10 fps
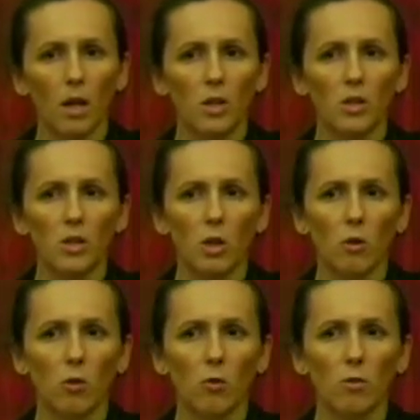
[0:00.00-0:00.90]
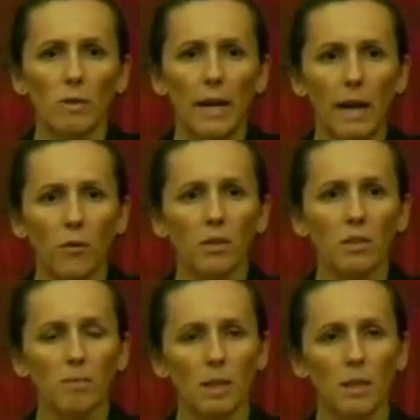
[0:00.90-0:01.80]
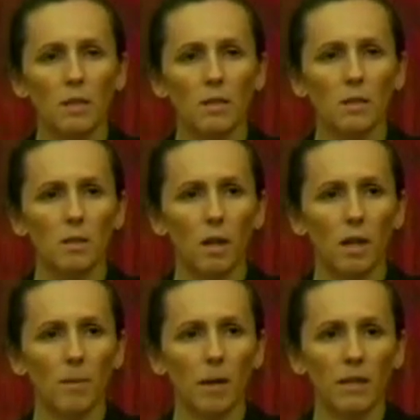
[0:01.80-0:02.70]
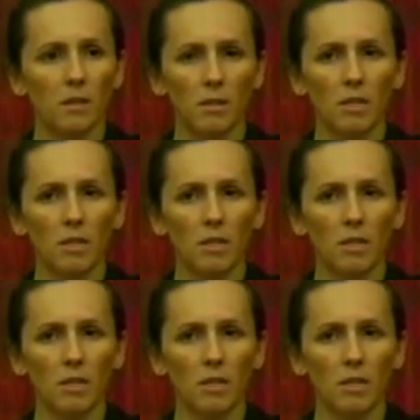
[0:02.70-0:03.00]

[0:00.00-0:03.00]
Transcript: So now this means, and this